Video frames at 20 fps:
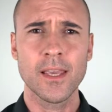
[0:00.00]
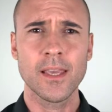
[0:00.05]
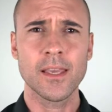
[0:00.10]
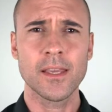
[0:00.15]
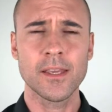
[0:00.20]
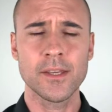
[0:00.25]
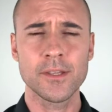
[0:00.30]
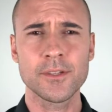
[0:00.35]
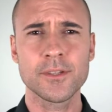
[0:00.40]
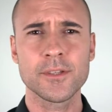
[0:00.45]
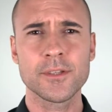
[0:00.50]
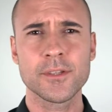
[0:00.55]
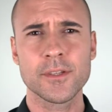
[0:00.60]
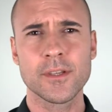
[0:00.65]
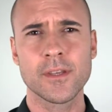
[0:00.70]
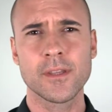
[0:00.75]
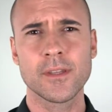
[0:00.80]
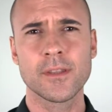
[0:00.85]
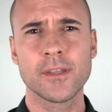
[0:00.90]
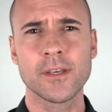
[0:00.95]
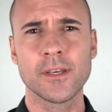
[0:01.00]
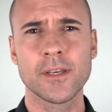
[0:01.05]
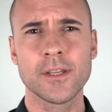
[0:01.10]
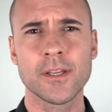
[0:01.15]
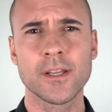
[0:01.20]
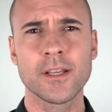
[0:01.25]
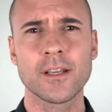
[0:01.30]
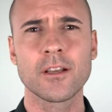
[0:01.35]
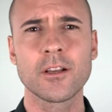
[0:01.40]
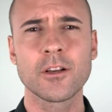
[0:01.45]
is
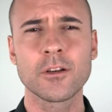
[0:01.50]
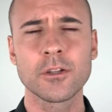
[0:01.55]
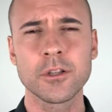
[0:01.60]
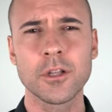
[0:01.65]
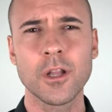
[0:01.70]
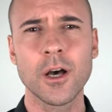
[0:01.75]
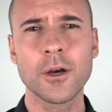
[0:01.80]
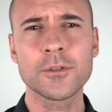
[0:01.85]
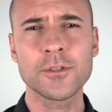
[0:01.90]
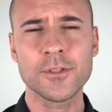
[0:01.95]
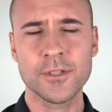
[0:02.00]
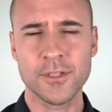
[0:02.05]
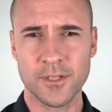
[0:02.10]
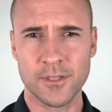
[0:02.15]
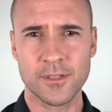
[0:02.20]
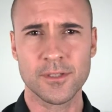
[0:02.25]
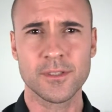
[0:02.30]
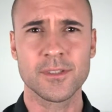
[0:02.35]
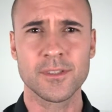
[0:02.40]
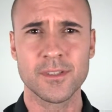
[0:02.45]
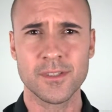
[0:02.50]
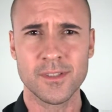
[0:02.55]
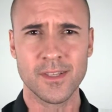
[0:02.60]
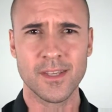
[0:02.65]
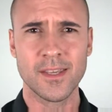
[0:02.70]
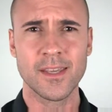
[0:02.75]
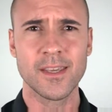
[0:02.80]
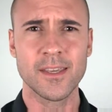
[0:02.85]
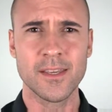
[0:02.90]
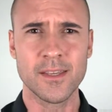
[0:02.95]
that
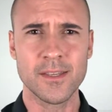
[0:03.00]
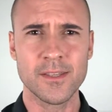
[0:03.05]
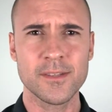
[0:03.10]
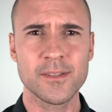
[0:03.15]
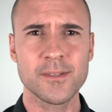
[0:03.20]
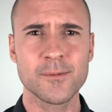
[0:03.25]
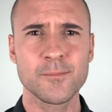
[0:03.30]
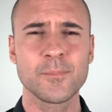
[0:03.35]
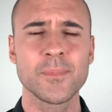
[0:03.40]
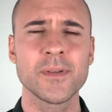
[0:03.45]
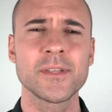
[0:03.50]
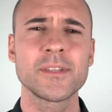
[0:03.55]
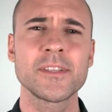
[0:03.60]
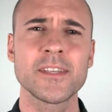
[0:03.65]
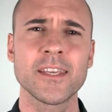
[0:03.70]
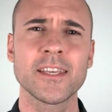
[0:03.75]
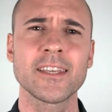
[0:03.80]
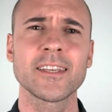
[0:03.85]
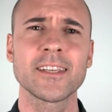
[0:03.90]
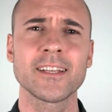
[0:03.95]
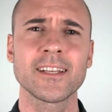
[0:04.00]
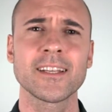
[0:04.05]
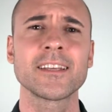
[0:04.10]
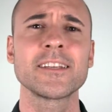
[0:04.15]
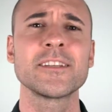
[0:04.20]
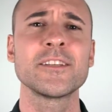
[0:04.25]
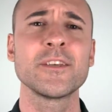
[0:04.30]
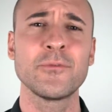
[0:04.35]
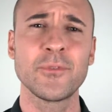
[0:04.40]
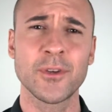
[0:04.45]
closeness is
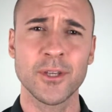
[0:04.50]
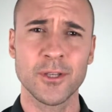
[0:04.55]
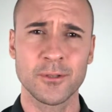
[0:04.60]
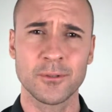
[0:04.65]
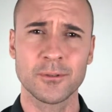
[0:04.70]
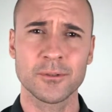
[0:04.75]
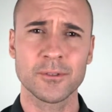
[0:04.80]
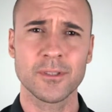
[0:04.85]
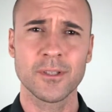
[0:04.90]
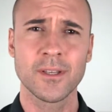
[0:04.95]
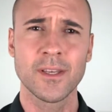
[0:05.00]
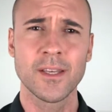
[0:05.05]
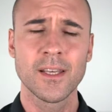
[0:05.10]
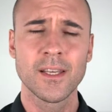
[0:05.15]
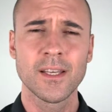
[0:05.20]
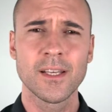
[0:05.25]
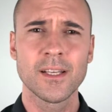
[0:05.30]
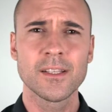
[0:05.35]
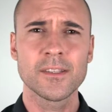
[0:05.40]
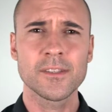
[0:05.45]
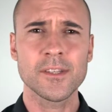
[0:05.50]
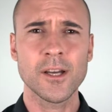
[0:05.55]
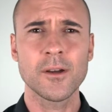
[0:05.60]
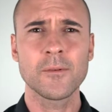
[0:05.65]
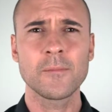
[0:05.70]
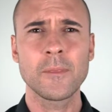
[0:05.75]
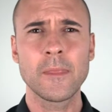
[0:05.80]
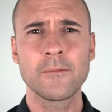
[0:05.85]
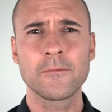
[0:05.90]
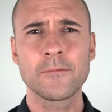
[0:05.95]
particularly difficult.
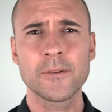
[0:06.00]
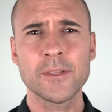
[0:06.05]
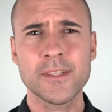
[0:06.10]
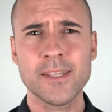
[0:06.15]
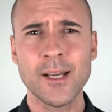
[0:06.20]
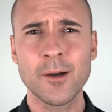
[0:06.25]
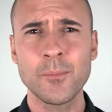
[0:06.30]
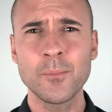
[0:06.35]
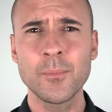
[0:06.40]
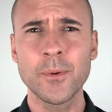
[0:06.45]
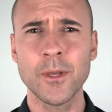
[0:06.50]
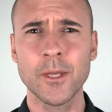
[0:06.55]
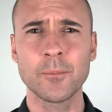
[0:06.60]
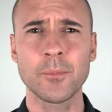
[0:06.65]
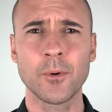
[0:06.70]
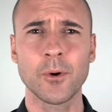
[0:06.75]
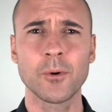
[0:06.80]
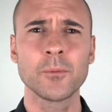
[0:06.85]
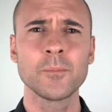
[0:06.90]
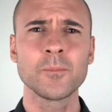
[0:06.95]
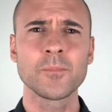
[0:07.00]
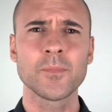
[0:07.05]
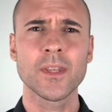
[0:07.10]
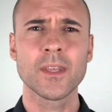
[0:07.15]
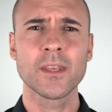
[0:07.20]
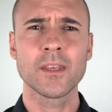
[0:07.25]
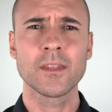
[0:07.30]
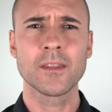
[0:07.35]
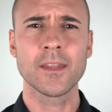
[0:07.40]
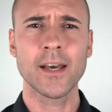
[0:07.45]
So for some people,
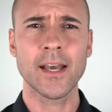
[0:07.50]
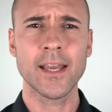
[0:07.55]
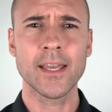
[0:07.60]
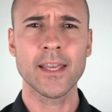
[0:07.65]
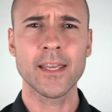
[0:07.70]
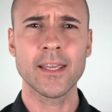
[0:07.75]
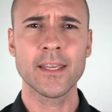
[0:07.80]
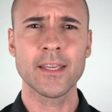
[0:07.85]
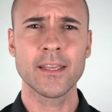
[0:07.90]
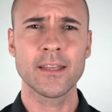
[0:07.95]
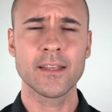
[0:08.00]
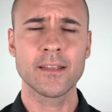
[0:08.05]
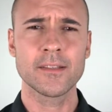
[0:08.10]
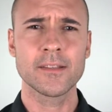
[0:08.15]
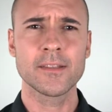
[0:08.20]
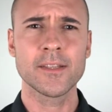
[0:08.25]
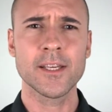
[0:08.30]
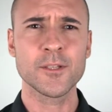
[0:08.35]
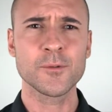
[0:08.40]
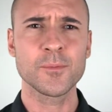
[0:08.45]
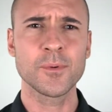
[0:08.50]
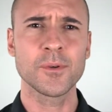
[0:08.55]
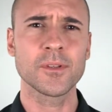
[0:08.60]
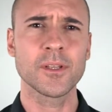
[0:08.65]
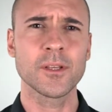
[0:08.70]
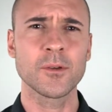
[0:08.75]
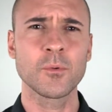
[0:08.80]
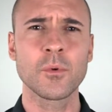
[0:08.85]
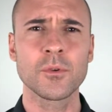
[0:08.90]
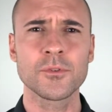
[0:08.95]
they
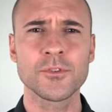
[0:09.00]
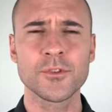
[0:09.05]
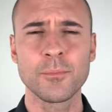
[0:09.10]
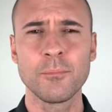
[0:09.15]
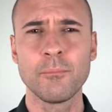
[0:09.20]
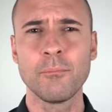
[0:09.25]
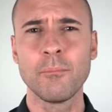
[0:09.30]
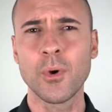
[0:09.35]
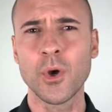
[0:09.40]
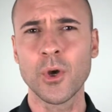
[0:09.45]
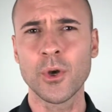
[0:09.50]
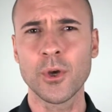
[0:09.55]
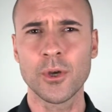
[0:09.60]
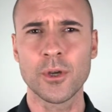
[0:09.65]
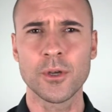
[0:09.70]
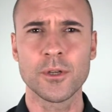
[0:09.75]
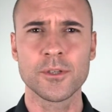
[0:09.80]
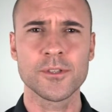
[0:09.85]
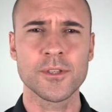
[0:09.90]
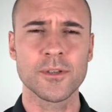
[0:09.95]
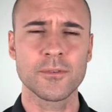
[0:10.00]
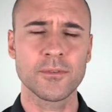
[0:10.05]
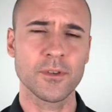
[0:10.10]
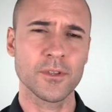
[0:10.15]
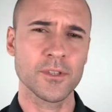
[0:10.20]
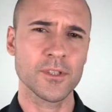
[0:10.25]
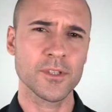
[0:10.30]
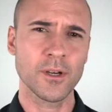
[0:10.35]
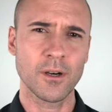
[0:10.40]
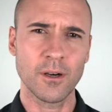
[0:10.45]
desperately want to merge. They've
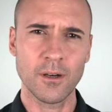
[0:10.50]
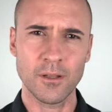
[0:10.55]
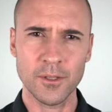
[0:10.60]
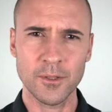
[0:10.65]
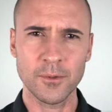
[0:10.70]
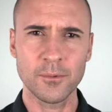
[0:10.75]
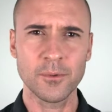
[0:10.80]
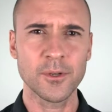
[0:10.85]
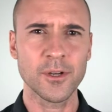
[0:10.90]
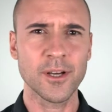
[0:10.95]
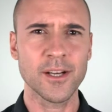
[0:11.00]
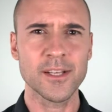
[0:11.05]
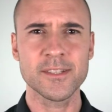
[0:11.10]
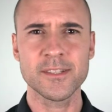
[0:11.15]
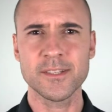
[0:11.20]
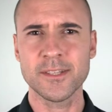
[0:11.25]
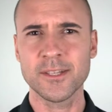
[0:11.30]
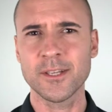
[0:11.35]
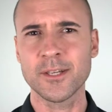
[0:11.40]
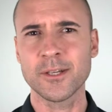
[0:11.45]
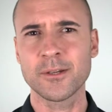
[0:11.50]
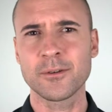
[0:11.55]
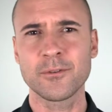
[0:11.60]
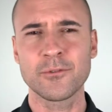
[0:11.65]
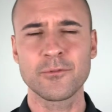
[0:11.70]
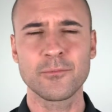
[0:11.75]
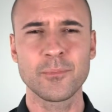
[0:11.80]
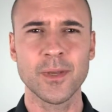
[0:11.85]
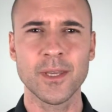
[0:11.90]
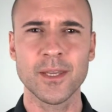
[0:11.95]
got this Hollywood idea
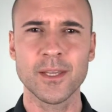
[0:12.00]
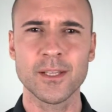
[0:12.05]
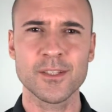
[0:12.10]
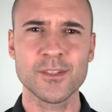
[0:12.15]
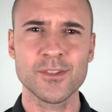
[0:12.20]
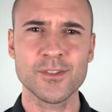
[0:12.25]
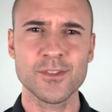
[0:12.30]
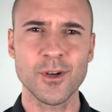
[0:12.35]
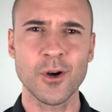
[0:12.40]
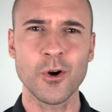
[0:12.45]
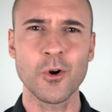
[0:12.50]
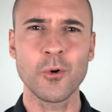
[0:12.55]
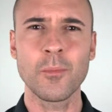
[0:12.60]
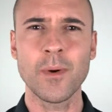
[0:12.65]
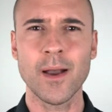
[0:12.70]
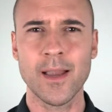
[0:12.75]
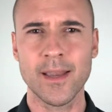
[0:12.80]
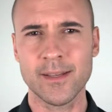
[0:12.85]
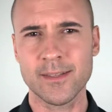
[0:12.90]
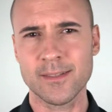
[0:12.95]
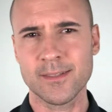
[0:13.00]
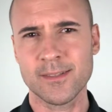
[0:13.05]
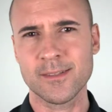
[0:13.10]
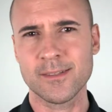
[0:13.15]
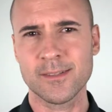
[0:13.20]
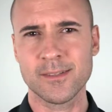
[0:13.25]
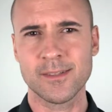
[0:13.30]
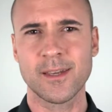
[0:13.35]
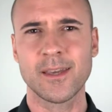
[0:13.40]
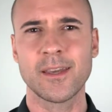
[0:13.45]
of being
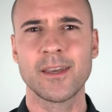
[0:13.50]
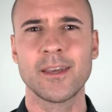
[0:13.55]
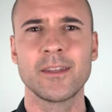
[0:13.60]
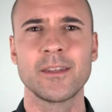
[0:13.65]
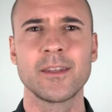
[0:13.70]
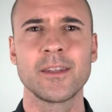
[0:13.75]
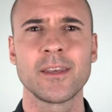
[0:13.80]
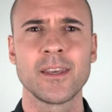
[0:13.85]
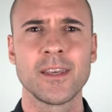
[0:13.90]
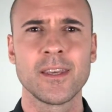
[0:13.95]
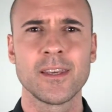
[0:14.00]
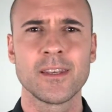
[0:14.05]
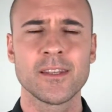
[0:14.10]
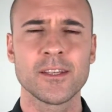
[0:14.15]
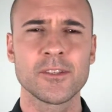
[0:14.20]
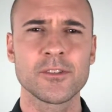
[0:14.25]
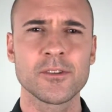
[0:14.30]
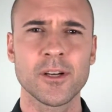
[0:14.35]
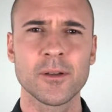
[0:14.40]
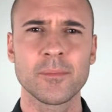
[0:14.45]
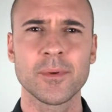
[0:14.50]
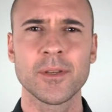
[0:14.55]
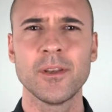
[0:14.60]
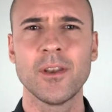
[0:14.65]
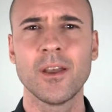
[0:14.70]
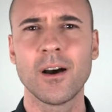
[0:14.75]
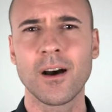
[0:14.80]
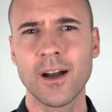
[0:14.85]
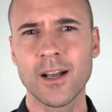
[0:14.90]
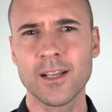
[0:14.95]
soulmates and they're trying to be
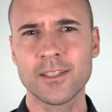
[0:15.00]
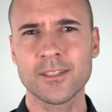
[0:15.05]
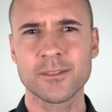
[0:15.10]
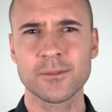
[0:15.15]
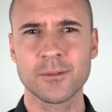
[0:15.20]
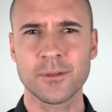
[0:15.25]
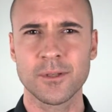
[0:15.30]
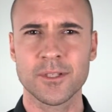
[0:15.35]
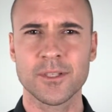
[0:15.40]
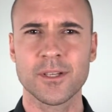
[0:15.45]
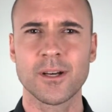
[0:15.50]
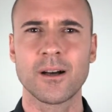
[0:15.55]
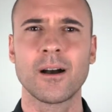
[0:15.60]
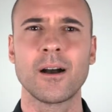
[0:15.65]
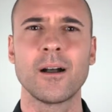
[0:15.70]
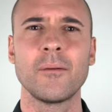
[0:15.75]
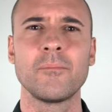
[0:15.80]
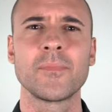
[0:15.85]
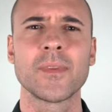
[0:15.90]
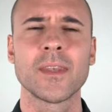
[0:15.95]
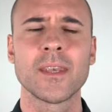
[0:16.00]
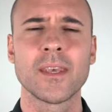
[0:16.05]
nice all the time.